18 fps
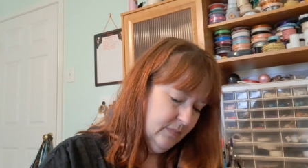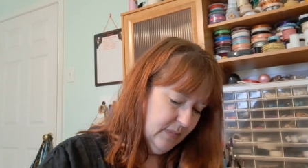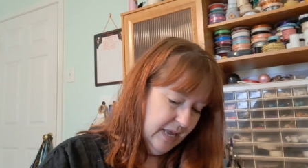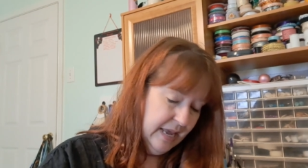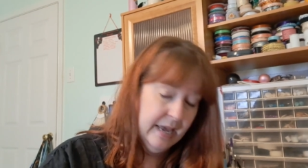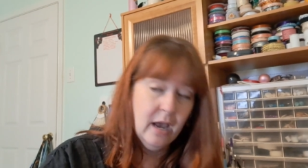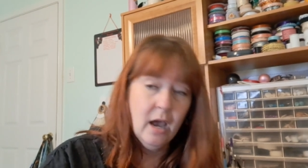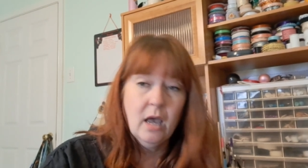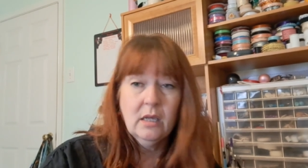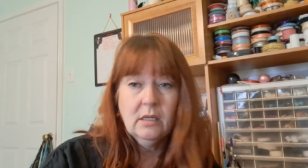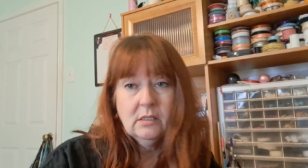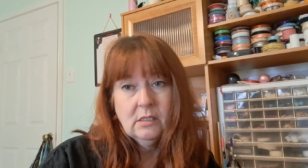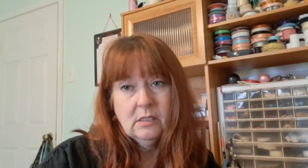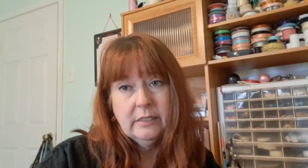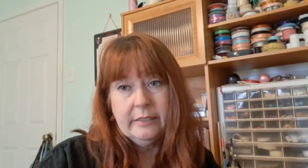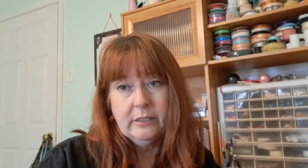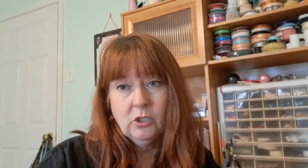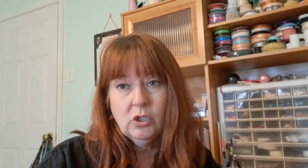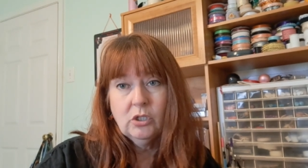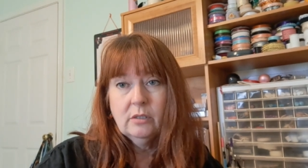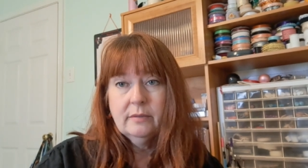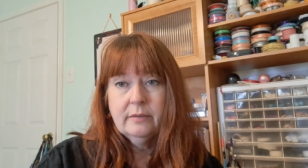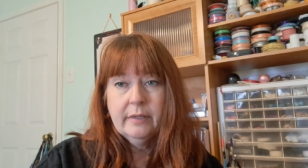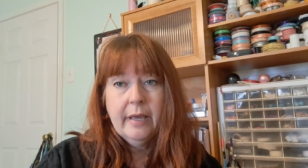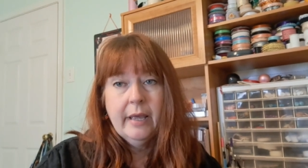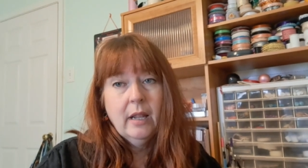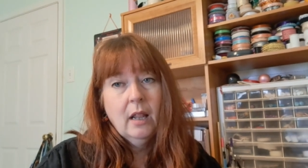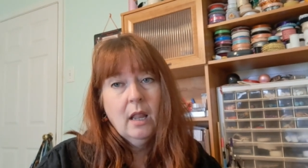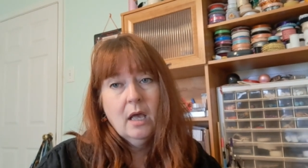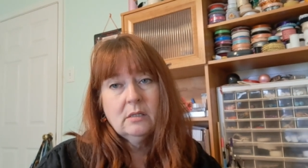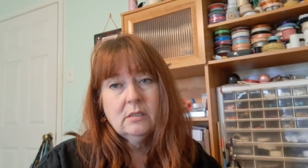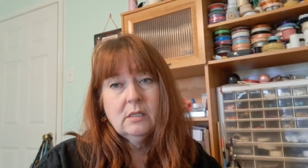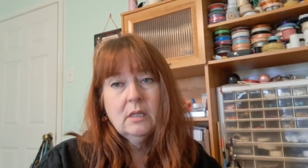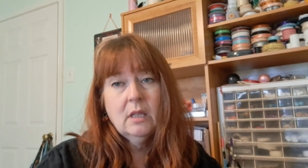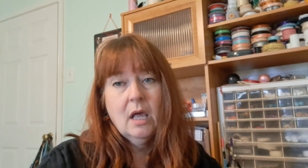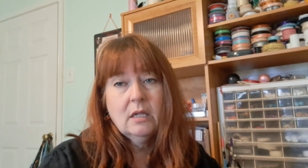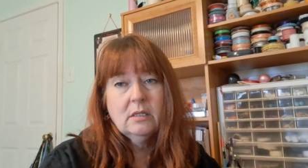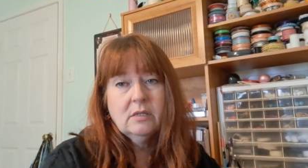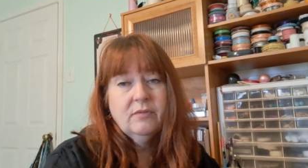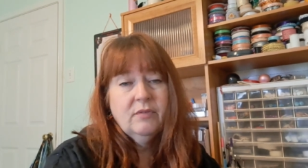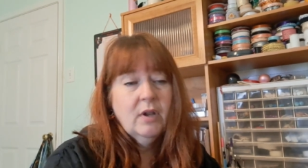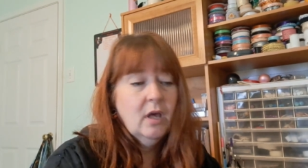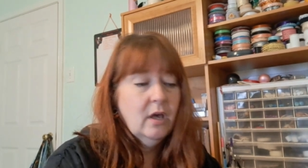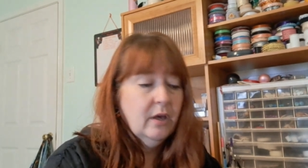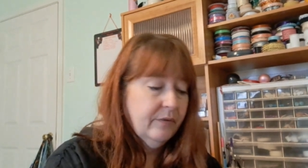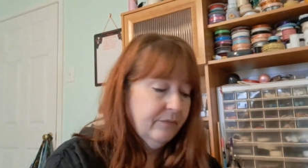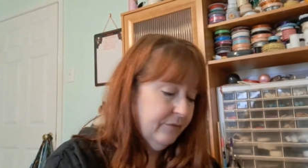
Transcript: he got his attention and lots and lots of love.